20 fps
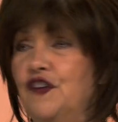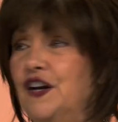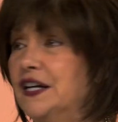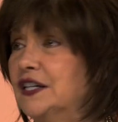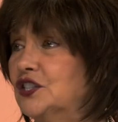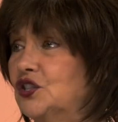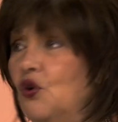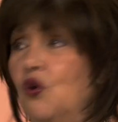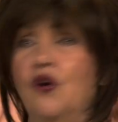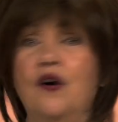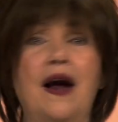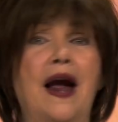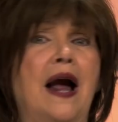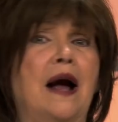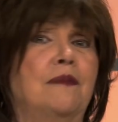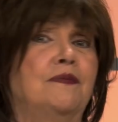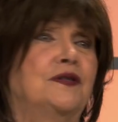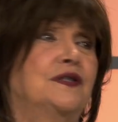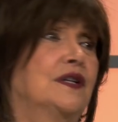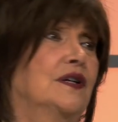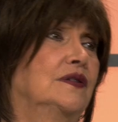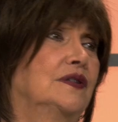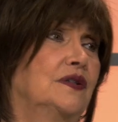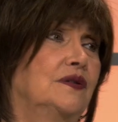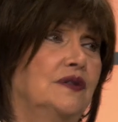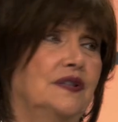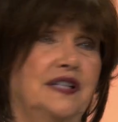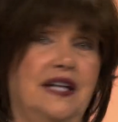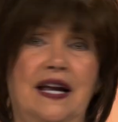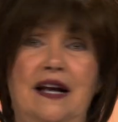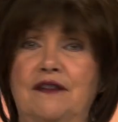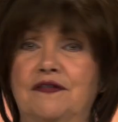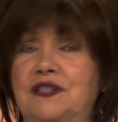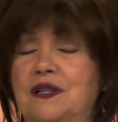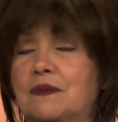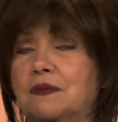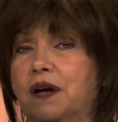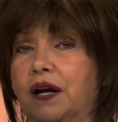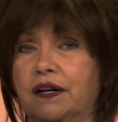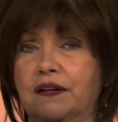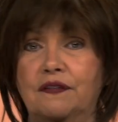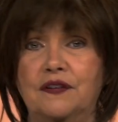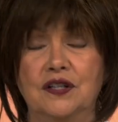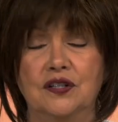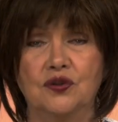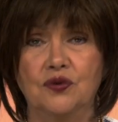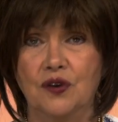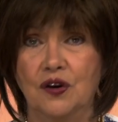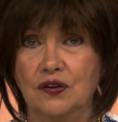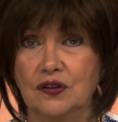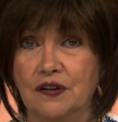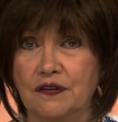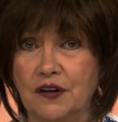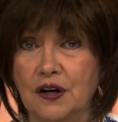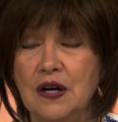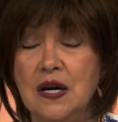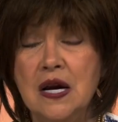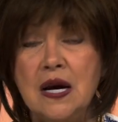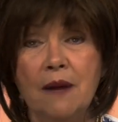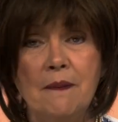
fix, or absolutely have some kind of control over.